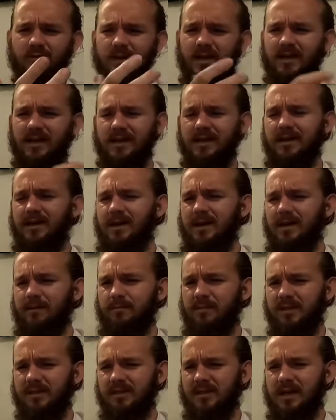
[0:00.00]
grainy,
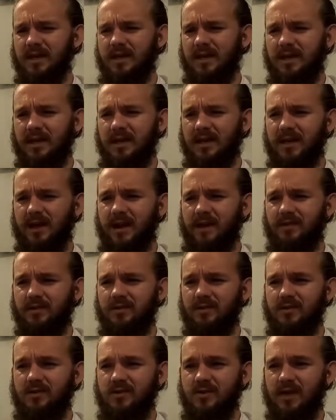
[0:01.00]
biscuity kind of
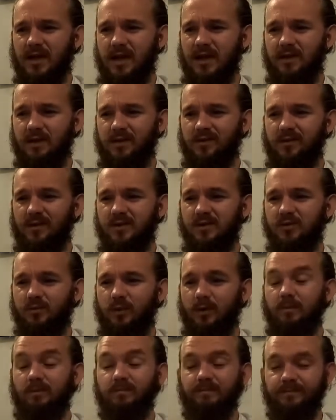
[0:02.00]
character that you're getting out of this
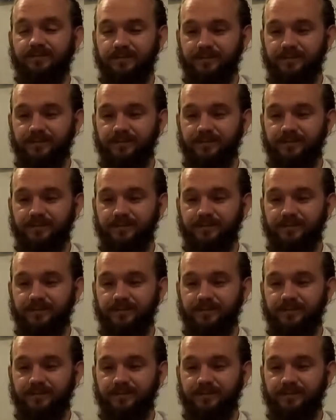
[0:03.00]
one.